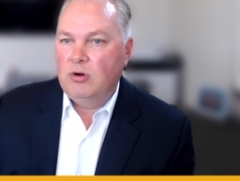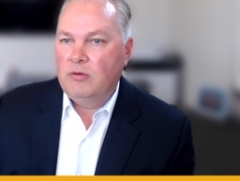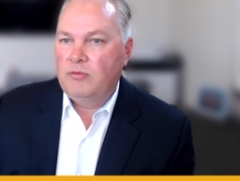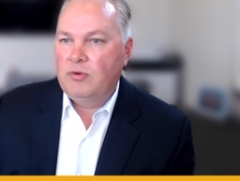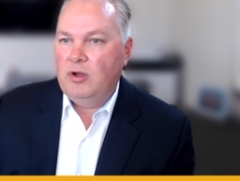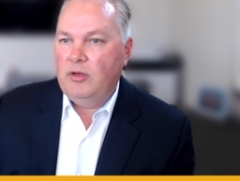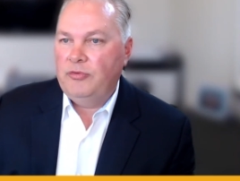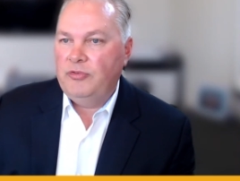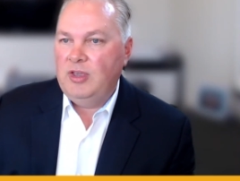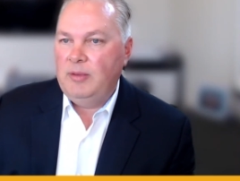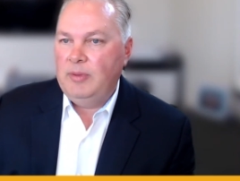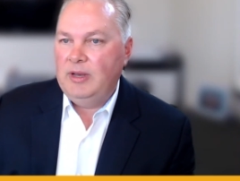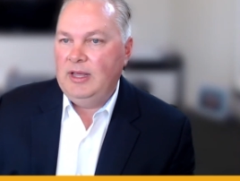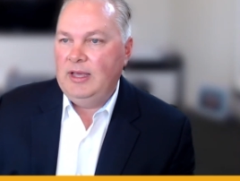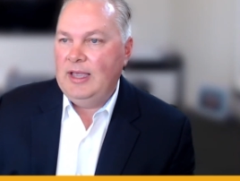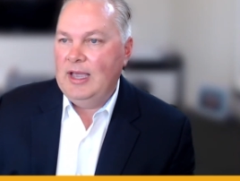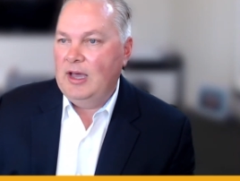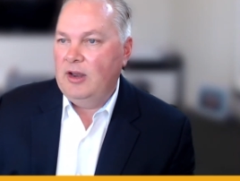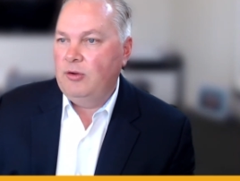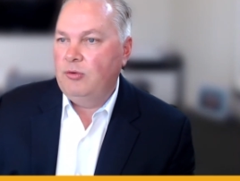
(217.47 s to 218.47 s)
overall
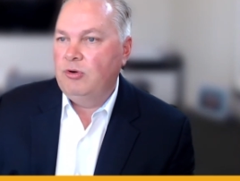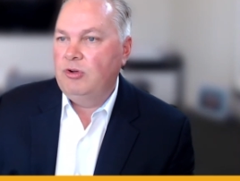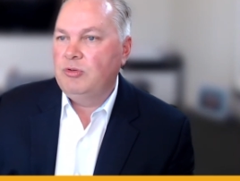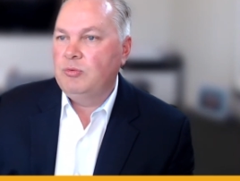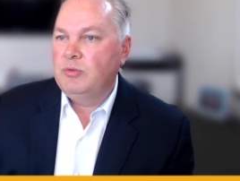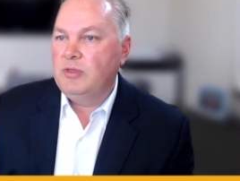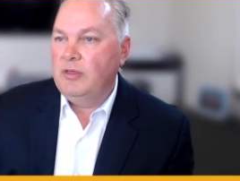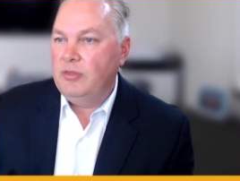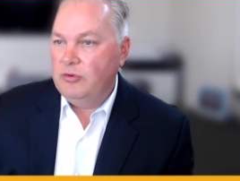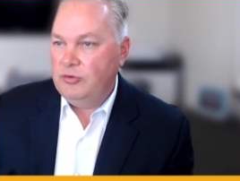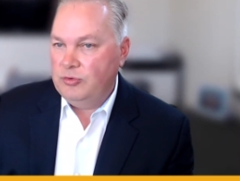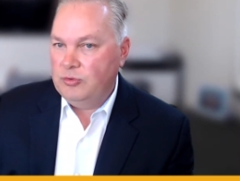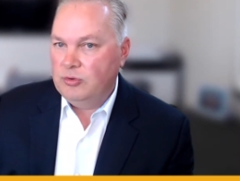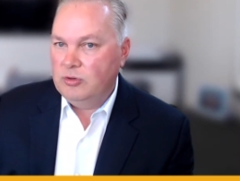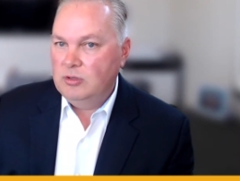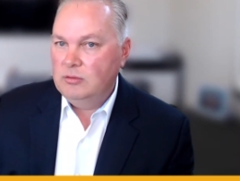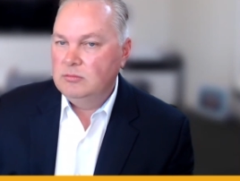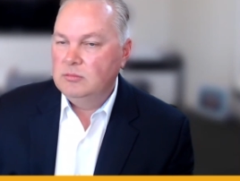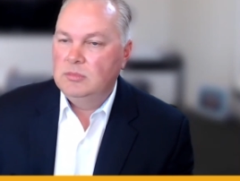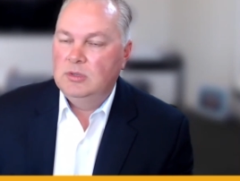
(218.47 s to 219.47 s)
CBD categories within their
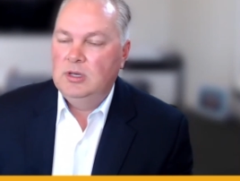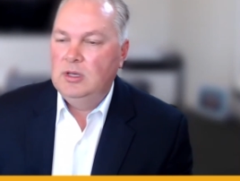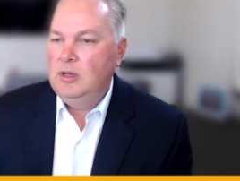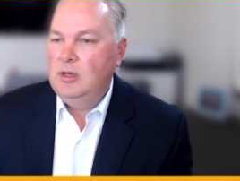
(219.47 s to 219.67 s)
store